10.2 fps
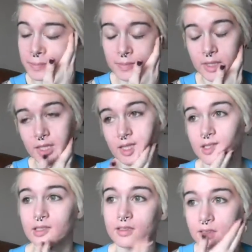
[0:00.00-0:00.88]

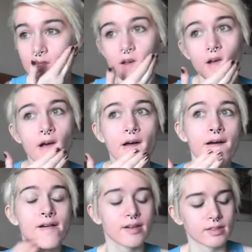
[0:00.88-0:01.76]
because
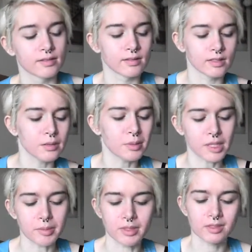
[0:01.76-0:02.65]
it's
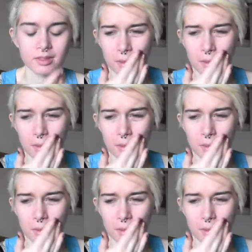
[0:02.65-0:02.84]
primer.